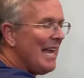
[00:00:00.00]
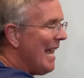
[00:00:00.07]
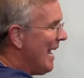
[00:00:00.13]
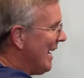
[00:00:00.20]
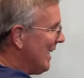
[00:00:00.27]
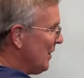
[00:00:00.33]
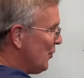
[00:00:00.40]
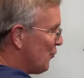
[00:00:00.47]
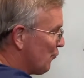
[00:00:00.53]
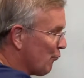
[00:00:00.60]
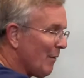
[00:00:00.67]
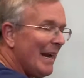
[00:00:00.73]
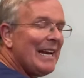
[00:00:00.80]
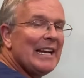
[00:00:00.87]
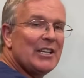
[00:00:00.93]
a
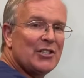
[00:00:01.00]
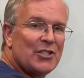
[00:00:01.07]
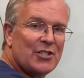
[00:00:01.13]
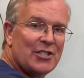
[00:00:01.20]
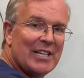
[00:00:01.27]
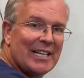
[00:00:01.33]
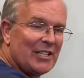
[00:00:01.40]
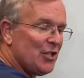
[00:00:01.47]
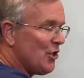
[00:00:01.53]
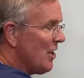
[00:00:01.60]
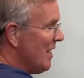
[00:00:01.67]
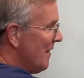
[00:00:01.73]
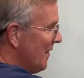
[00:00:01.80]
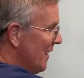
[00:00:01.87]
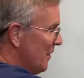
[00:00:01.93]
drainage stitch
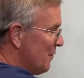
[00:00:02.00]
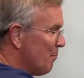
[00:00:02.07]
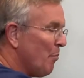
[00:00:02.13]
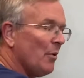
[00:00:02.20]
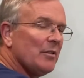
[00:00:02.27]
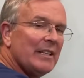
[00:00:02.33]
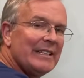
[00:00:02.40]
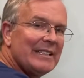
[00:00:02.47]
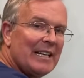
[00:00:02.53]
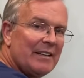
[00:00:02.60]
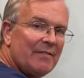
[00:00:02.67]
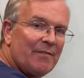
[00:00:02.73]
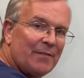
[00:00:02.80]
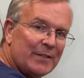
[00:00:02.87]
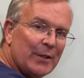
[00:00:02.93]
that is pulling
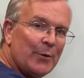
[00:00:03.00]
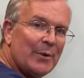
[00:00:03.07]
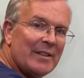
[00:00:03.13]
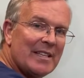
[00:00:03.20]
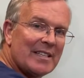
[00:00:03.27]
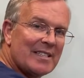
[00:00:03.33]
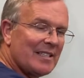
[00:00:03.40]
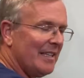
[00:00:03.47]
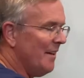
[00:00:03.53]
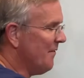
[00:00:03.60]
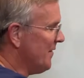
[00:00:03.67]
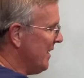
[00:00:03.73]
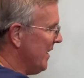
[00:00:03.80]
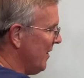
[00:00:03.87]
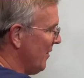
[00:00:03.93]
that fluid that's
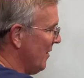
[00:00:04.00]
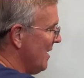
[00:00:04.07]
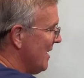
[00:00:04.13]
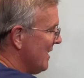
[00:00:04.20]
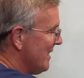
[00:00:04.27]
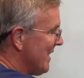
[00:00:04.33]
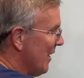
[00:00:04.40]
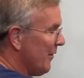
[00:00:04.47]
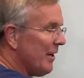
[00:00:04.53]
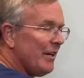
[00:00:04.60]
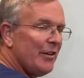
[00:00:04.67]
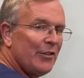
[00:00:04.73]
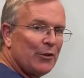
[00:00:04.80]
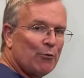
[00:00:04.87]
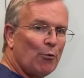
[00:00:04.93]
left there down
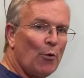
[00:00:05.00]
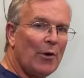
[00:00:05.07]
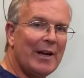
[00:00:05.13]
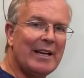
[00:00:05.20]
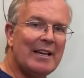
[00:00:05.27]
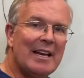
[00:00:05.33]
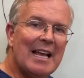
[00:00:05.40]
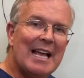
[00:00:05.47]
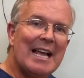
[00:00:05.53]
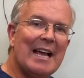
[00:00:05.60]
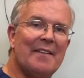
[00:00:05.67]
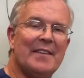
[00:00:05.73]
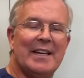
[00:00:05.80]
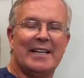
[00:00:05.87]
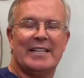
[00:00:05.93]
into the groin,
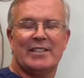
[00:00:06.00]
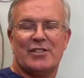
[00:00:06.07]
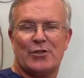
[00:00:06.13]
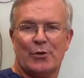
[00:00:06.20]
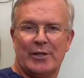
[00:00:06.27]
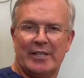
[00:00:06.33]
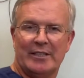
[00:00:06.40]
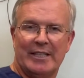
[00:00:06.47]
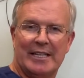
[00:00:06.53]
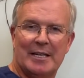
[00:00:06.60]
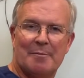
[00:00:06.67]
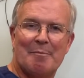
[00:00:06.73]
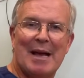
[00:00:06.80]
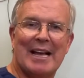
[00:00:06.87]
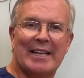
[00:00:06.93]
and then it gets
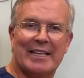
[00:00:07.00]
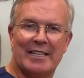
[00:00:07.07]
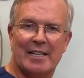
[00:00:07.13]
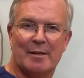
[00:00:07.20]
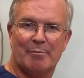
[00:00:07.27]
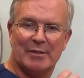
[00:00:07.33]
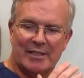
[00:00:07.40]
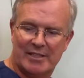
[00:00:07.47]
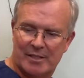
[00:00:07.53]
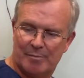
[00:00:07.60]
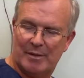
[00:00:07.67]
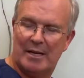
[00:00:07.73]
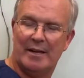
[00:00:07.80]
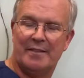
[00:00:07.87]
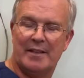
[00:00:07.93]
circulated back into the blood
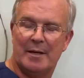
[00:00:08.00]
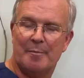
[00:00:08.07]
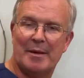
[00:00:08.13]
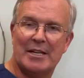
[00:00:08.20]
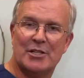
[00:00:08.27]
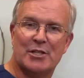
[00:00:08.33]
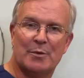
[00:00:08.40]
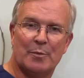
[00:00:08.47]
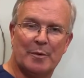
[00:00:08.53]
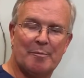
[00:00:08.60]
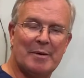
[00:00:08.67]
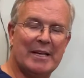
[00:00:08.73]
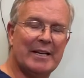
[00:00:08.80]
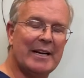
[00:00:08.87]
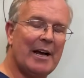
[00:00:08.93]
supply, and then a patient would
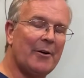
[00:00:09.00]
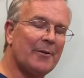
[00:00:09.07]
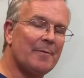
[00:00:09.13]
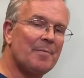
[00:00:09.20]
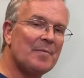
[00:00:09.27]
pee it out.